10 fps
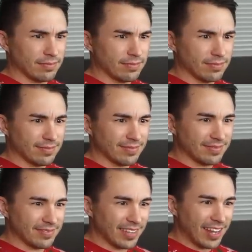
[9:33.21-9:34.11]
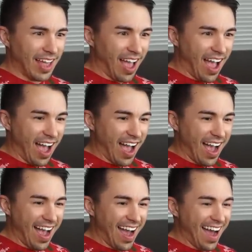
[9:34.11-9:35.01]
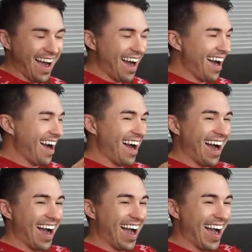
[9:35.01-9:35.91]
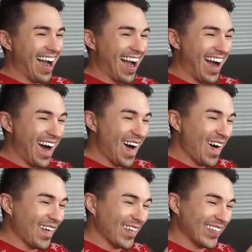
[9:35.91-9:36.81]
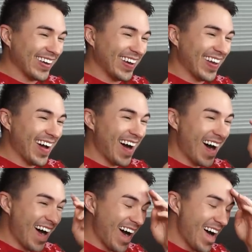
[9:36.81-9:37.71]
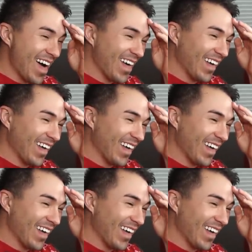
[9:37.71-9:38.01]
No words are spoken by the person on screen.